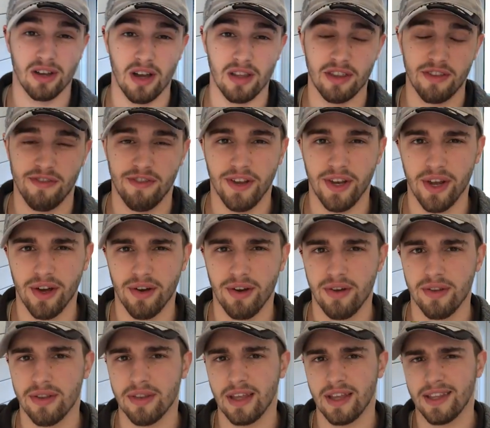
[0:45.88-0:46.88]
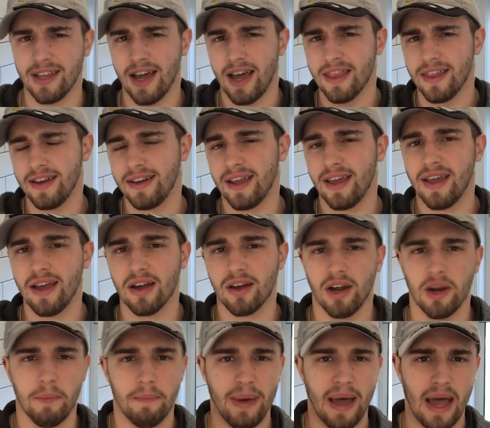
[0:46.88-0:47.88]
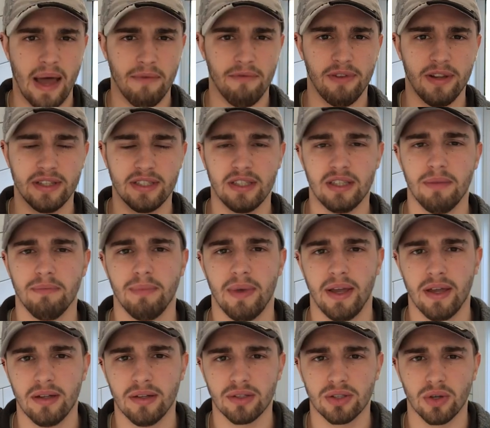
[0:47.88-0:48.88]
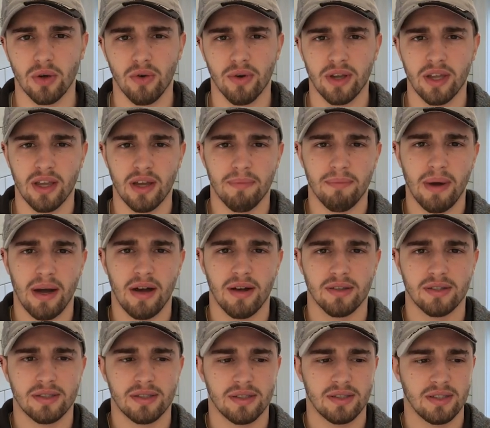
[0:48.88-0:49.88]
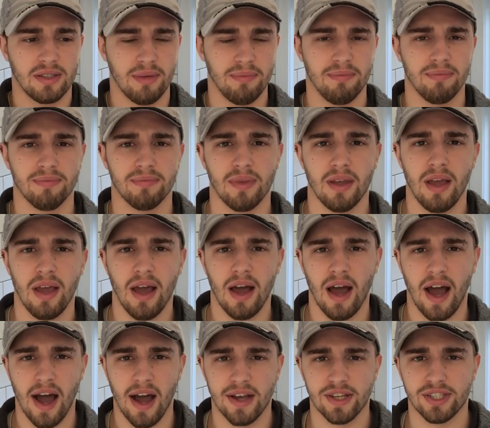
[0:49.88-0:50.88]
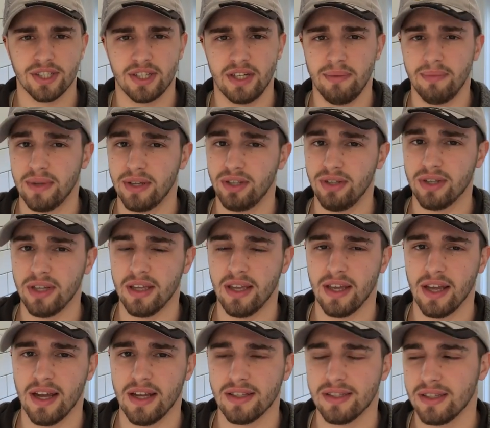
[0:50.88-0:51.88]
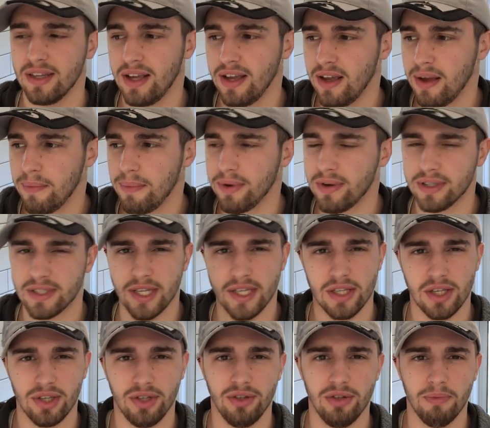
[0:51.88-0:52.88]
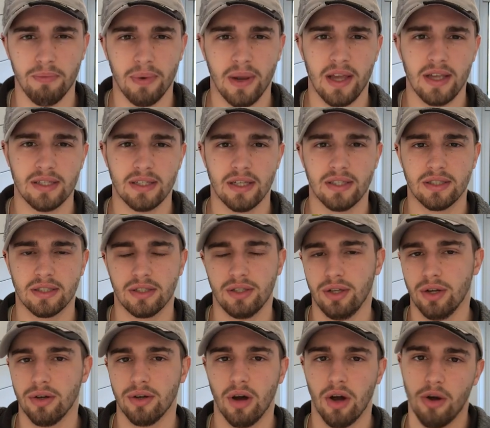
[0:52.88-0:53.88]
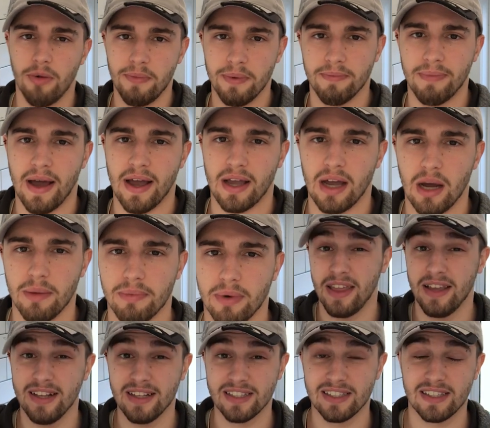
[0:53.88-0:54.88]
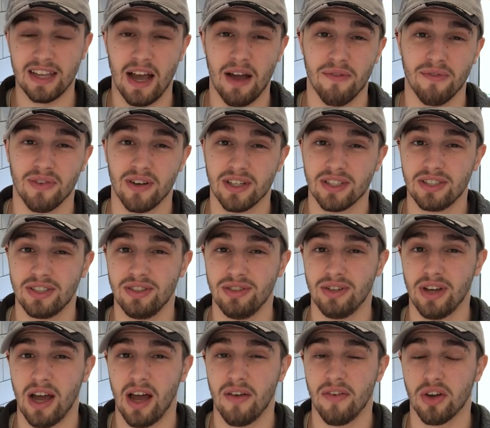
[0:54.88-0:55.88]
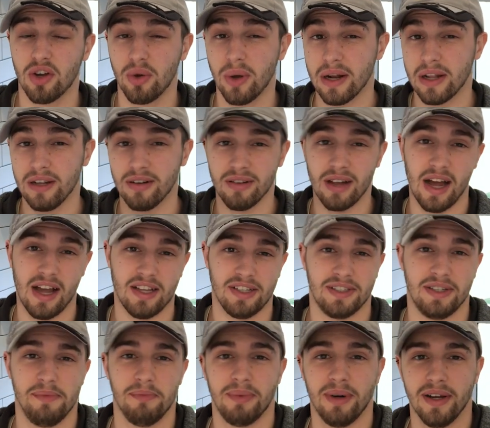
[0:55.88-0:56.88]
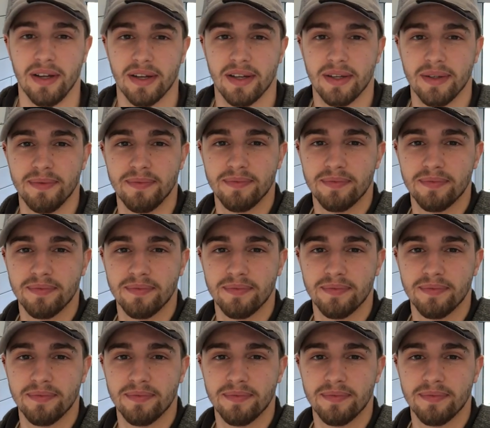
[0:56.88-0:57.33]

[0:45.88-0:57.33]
start the video, the other day I got a pamphlet in the mail talking about some ice cream that you can get because there's a new place that's, you know, opened back up. I think it's time for us to have a quick little ice cream break.